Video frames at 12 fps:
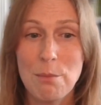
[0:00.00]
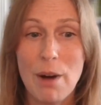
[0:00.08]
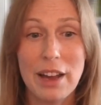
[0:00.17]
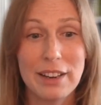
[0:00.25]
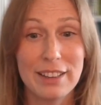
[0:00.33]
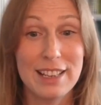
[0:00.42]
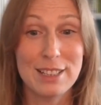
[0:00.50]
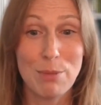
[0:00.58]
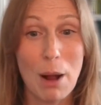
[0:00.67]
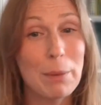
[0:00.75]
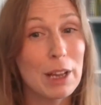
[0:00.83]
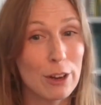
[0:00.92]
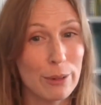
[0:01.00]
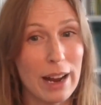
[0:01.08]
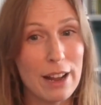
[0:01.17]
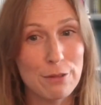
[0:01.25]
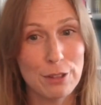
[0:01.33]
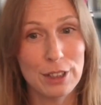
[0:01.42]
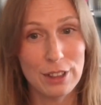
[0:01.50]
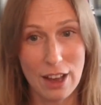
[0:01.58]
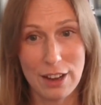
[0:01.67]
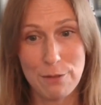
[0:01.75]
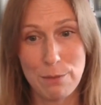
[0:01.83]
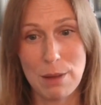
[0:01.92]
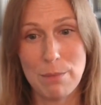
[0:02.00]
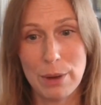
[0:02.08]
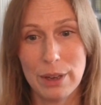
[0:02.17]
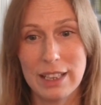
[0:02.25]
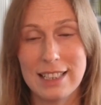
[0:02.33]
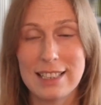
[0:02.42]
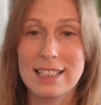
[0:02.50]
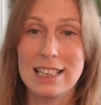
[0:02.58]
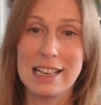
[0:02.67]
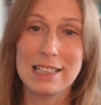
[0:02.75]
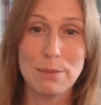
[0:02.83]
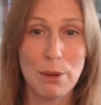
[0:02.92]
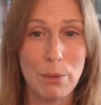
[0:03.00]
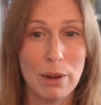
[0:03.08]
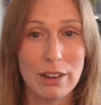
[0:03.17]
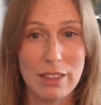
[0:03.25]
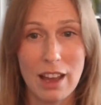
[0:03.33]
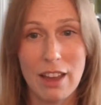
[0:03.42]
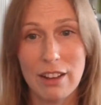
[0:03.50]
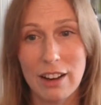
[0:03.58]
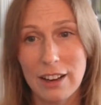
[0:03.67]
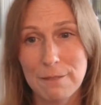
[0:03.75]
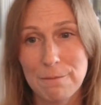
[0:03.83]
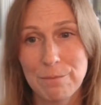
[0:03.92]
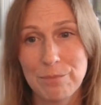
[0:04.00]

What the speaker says: model is probably great for a lot of people. It doesn't need to be one or the other.